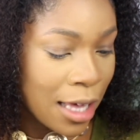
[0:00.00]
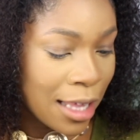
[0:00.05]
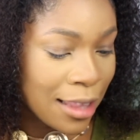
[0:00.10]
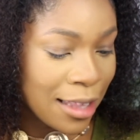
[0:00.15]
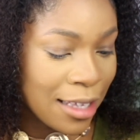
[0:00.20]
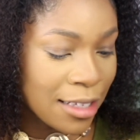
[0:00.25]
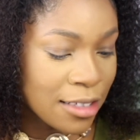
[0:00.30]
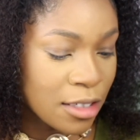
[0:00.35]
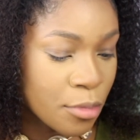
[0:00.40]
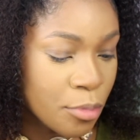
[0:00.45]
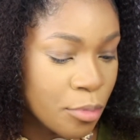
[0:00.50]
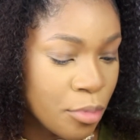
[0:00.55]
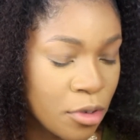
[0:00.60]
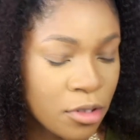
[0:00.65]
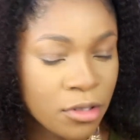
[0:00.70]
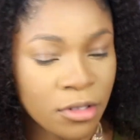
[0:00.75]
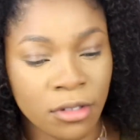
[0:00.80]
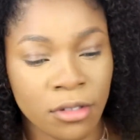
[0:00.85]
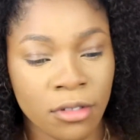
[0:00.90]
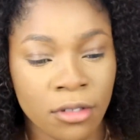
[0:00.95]
think it's a
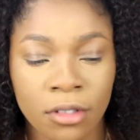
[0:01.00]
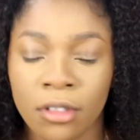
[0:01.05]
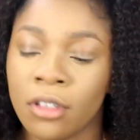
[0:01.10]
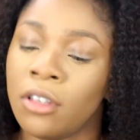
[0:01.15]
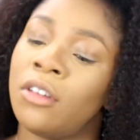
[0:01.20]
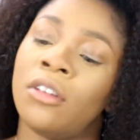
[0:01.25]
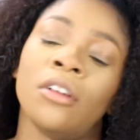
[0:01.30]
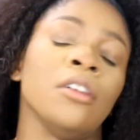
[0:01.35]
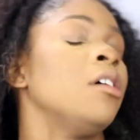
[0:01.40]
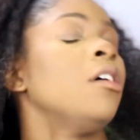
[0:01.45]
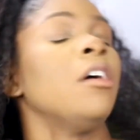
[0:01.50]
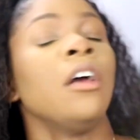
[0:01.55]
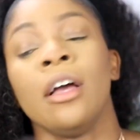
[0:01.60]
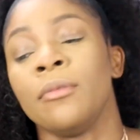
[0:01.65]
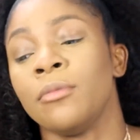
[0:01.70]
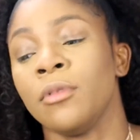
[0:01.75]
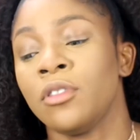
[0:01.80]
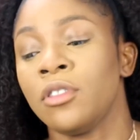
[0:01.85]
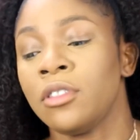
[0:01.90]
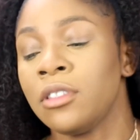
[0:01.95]
brush.
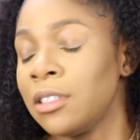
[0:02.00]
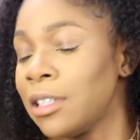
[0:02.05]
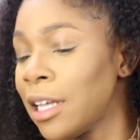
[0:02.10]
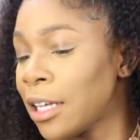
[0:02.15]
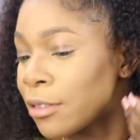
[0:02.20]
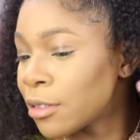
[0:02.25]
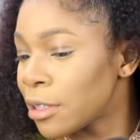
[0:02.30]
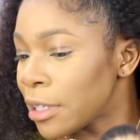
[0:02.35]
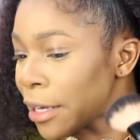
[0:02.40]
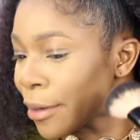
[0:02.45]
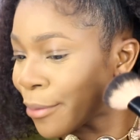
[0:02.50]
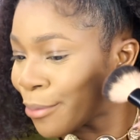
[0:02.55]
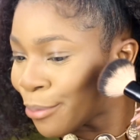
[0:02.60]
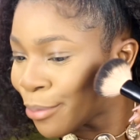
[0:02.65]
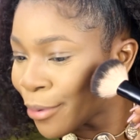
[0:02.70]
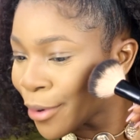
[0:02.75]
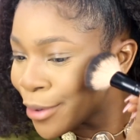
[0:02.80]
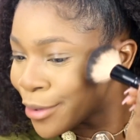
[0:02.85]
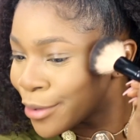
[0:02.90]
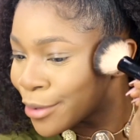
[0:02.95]
I'm just using that to like
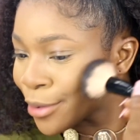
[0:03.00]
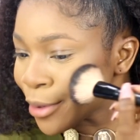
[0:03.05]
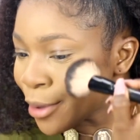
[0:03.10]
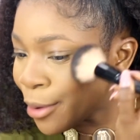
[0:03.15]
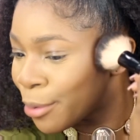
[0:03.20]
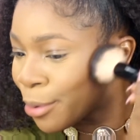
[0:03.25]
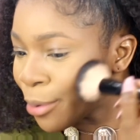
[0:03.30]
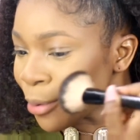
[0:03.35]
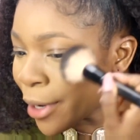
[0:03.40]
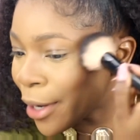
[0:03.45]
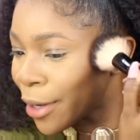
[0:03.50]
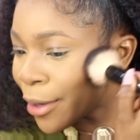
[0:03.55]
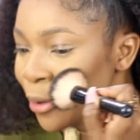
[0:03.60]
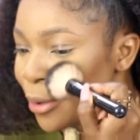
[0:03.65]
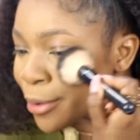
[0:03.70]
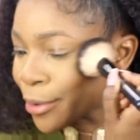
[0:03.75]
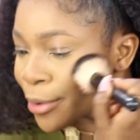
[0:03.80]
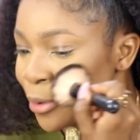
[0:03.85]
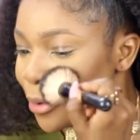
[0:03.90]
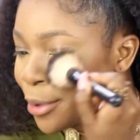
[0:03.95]
bronze up where I
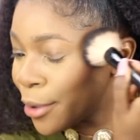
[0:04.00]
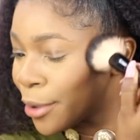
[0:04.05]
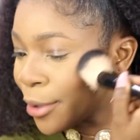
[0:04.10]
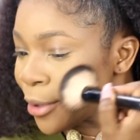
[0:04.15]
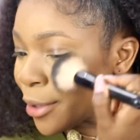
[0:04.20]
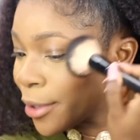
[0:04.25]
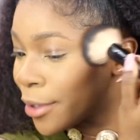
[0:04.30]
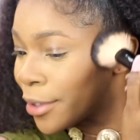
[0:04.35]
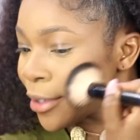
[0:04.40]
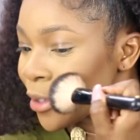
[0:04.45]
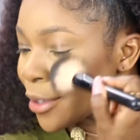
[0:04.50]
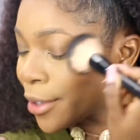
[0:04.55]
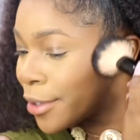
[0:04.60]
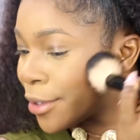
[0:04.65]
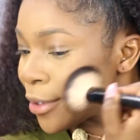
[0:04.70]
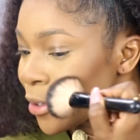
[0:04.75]
contour.